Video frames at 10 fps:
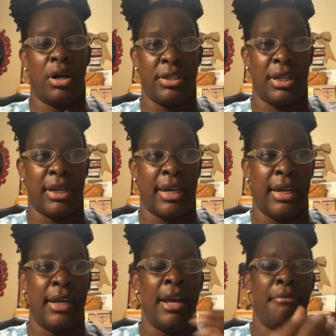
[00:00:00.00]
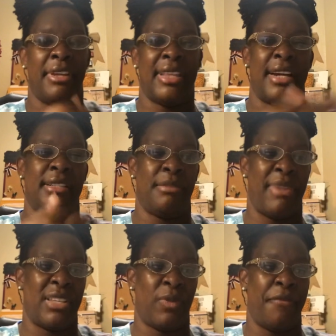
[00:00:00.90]
Okay, but you would just say
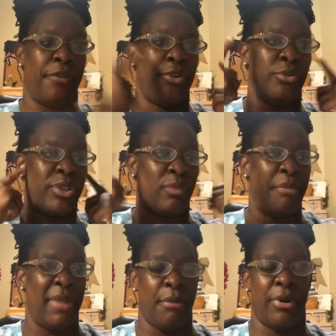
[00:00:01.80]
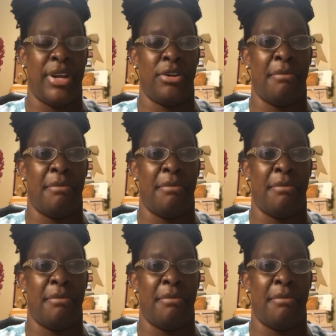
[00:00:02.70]
Schultz or Duncan.